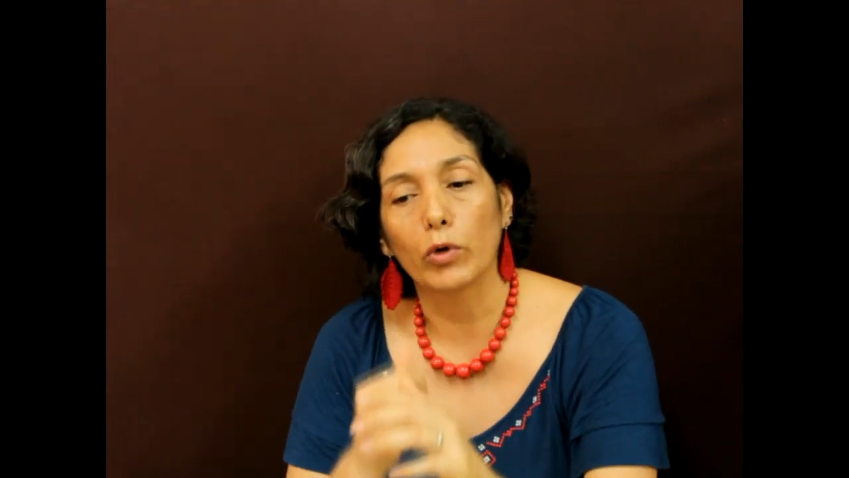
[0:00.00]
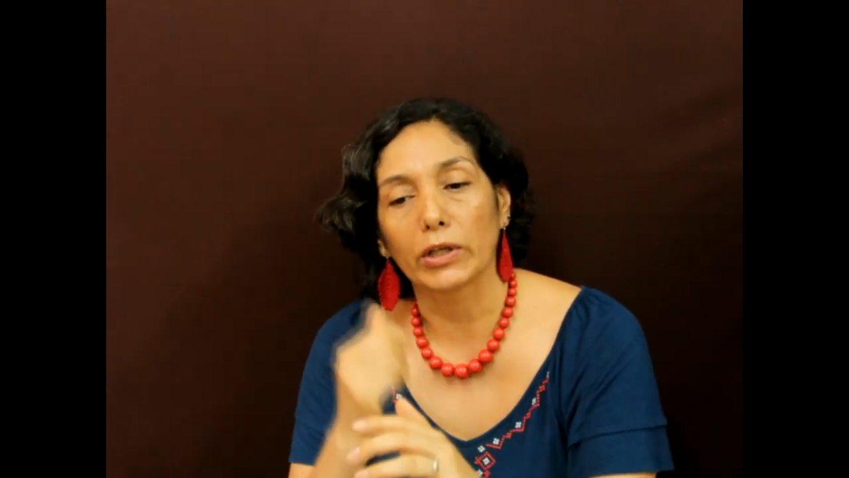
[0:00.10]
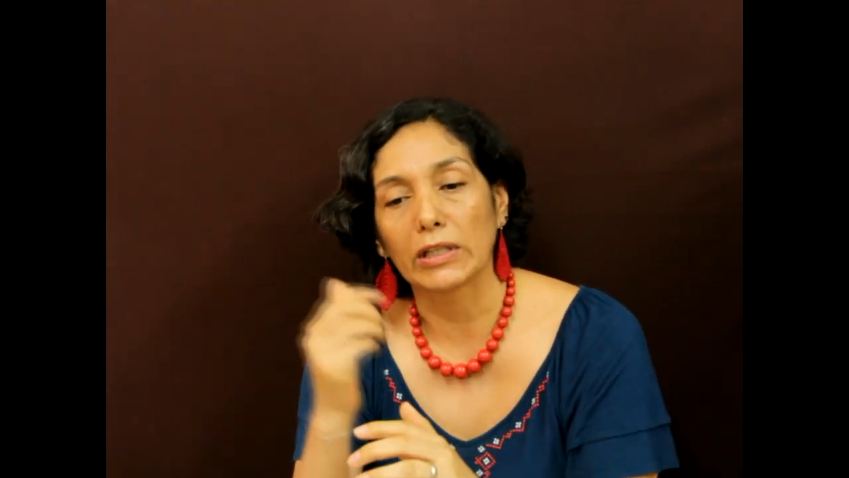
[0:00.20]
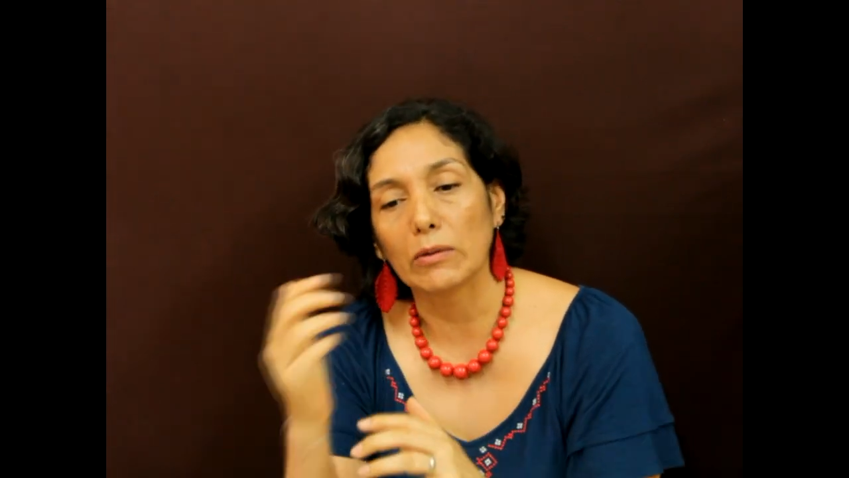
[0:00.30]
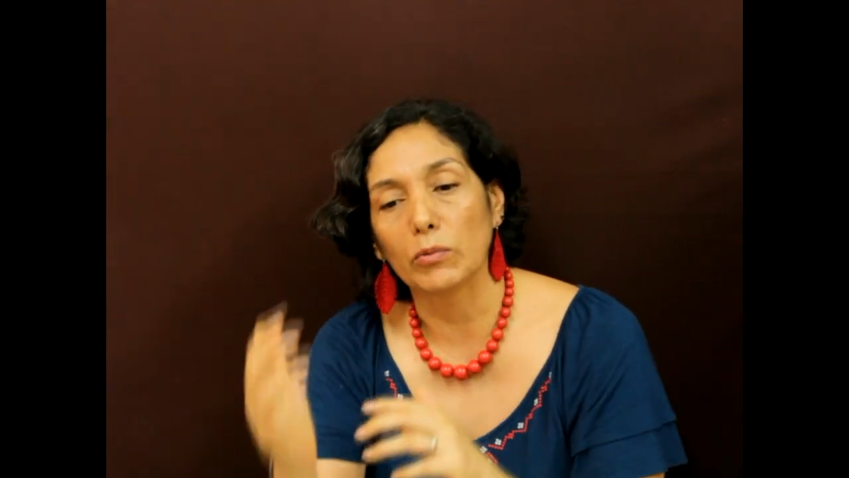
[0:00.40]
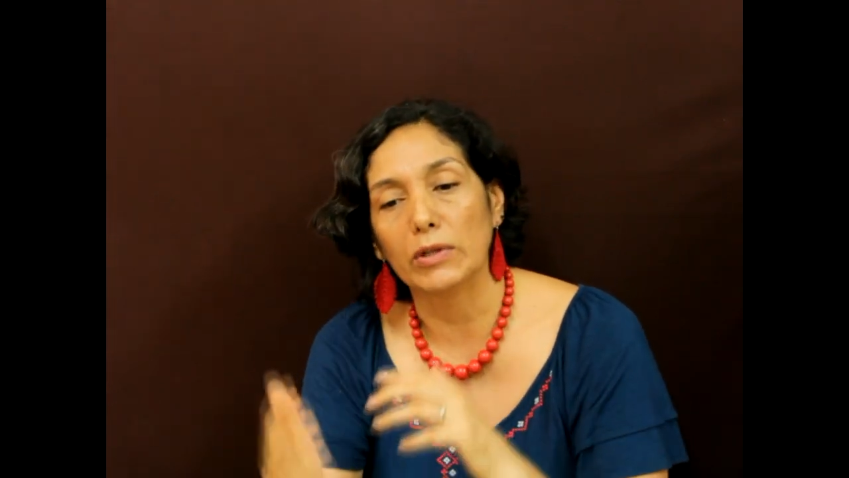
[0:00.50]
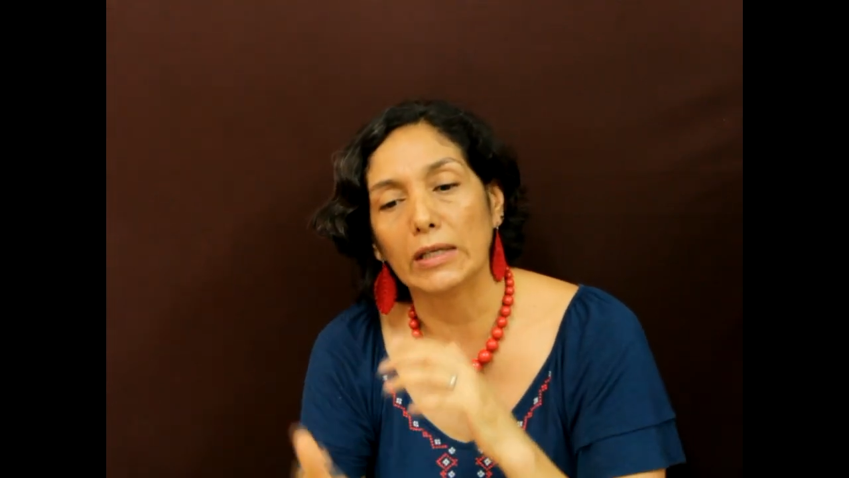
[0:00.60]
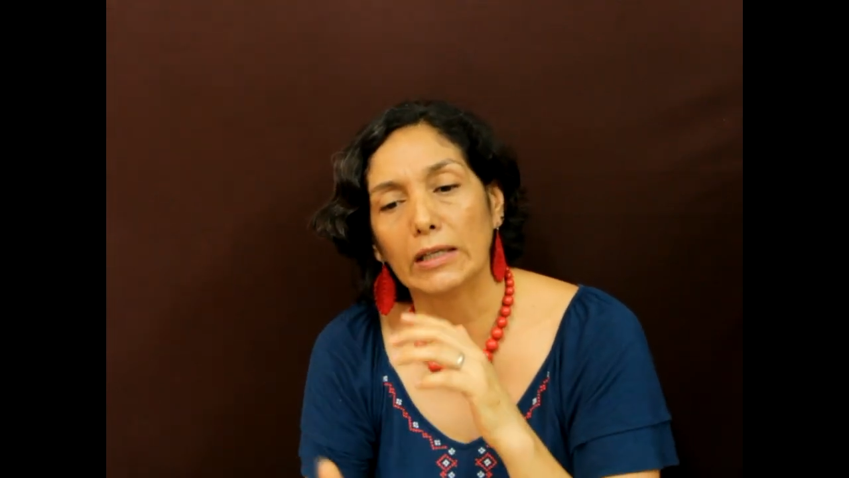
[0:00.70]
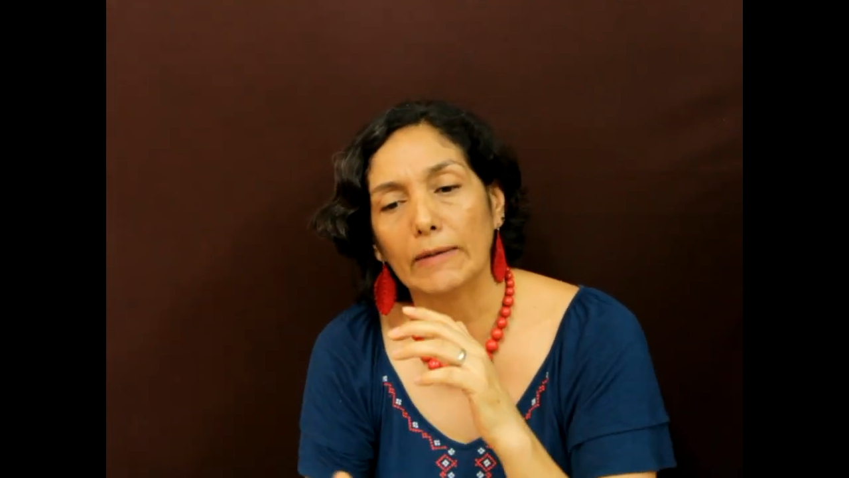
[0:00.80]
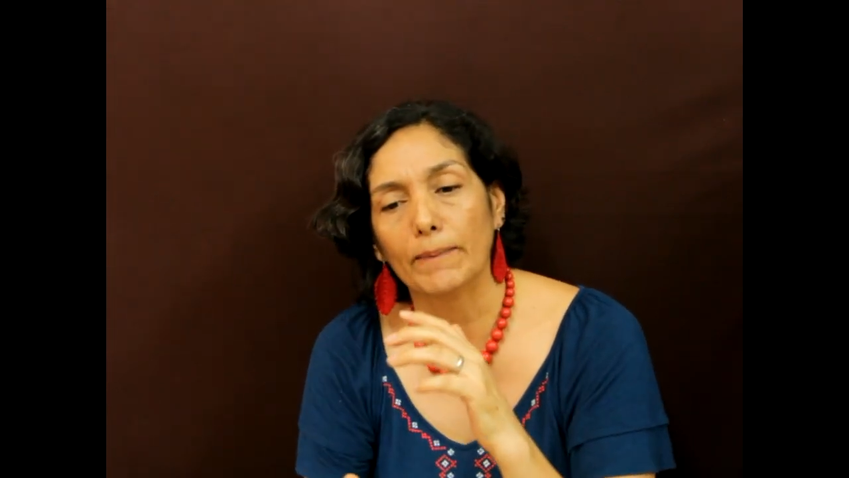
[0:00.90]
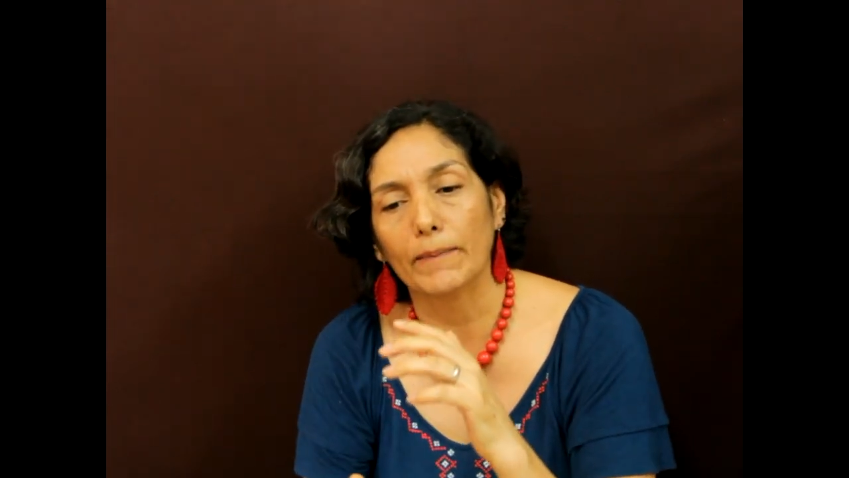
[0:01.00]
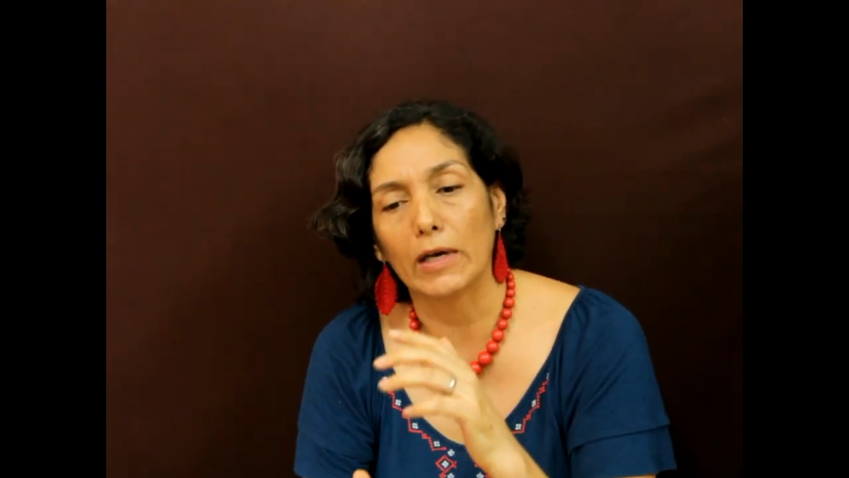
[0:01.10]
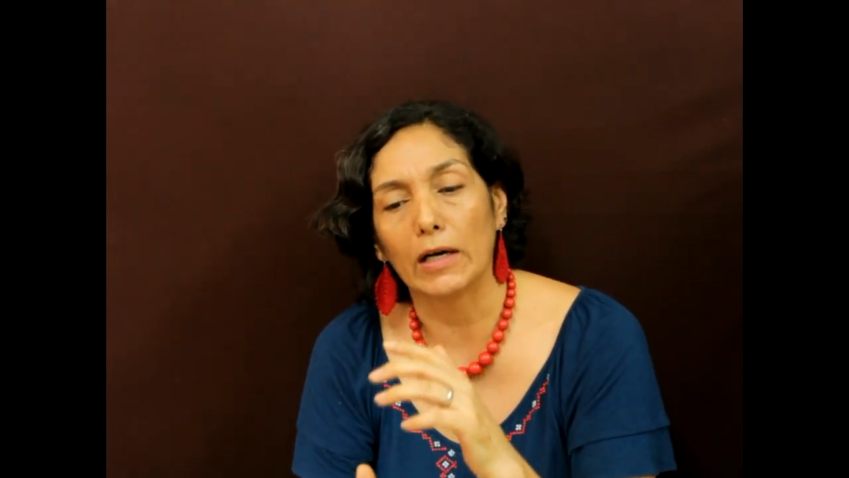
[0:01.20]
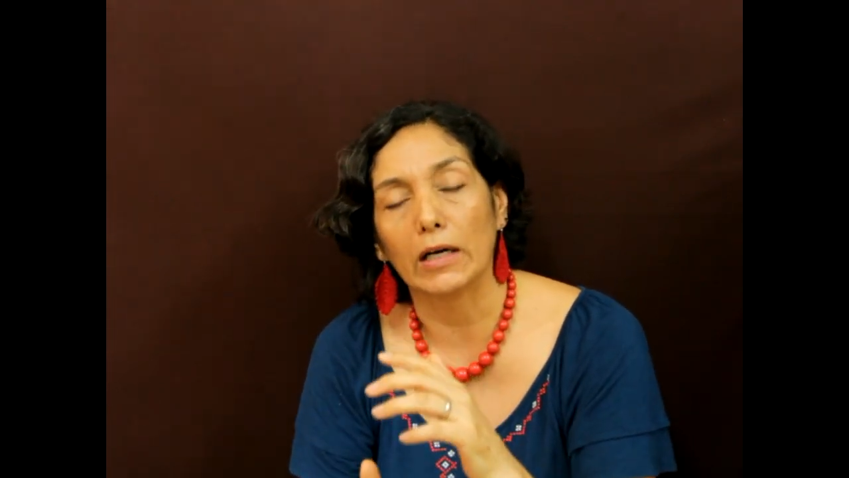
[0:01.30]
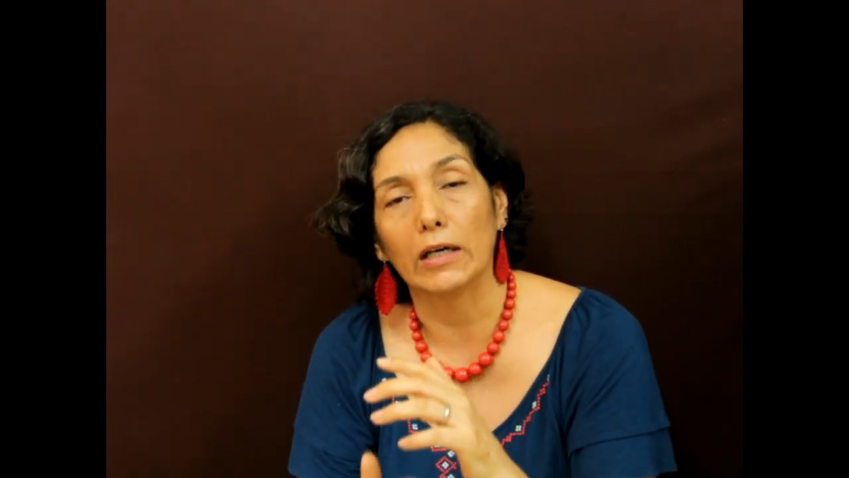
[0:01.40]
working with the
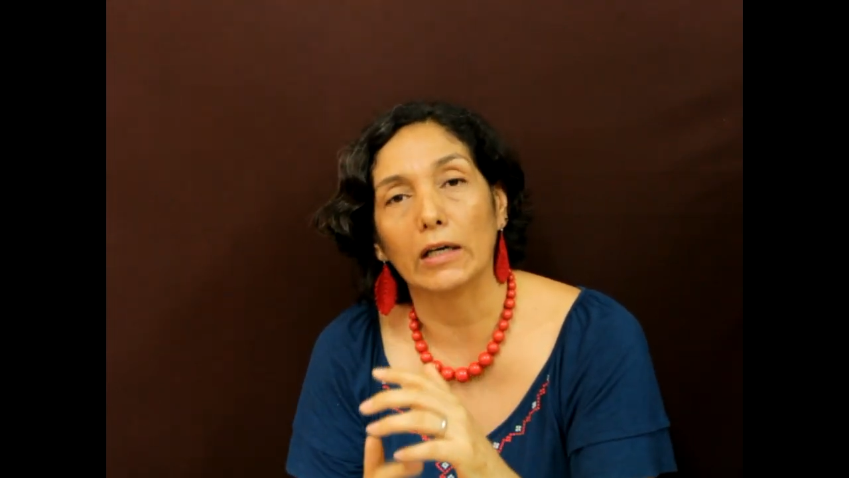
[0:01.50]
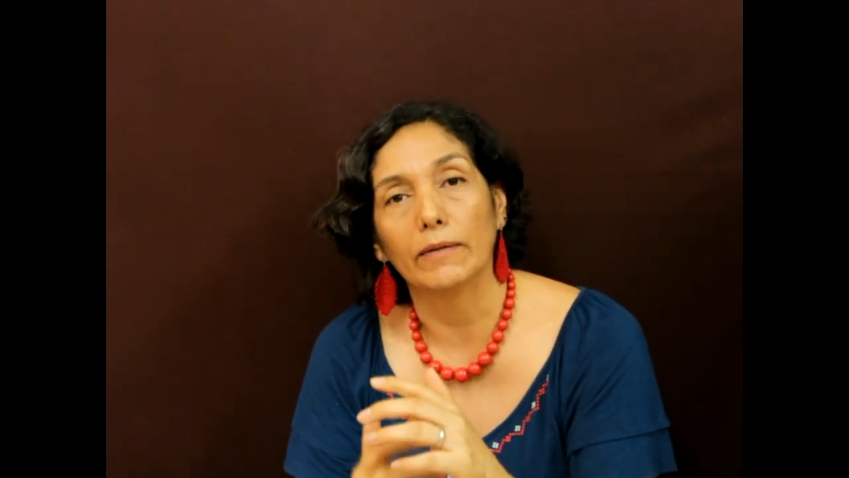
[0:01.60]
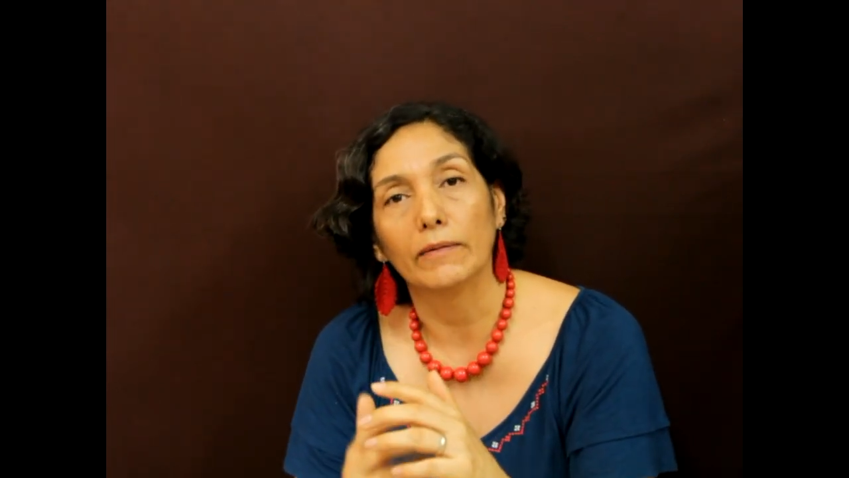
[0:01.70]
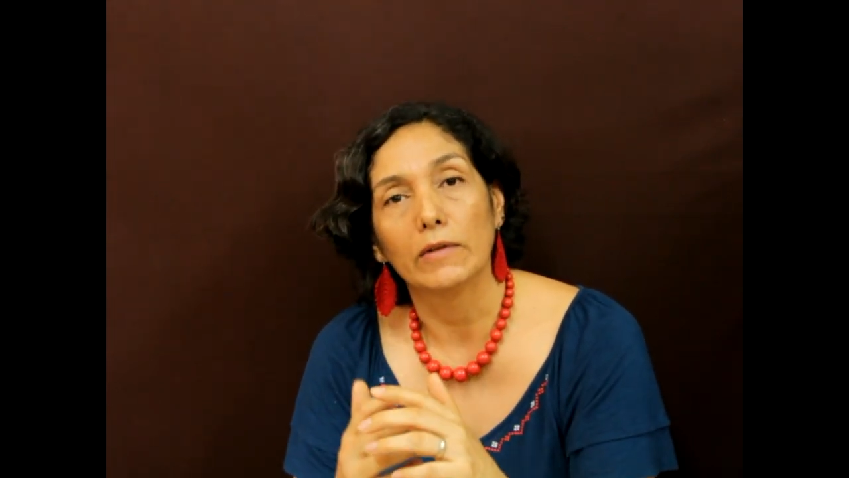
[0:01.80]
uh,